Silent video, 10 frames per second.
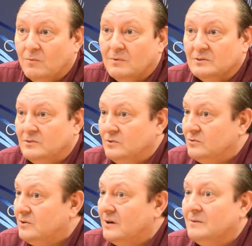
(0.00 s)
Once you
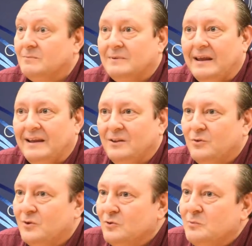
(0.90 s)
start getting
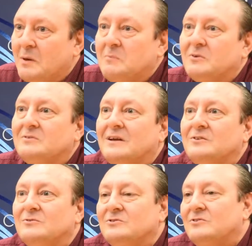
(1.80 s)
into the newspapers and